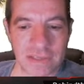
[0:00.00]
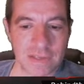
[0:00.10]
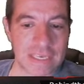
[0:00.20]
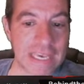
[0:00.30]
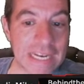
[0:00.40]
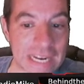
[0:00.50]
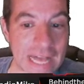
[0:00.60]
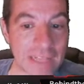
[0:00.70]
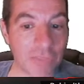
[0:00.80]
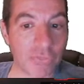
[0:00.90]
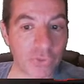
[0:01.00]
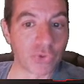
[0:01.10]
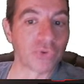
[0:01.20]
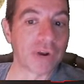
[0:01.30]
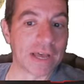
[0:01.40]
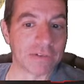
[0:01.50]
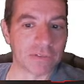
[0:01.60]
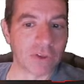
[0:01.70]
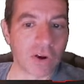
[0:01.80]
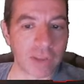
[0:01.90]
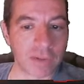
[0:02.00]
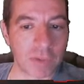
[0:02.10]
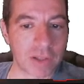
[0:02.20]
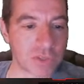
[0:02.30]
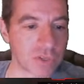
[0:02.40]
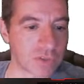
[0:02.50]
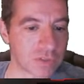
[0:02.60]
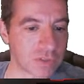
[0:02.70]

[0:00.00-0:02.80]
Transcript: Keenan Allen, 3rd round, target monster.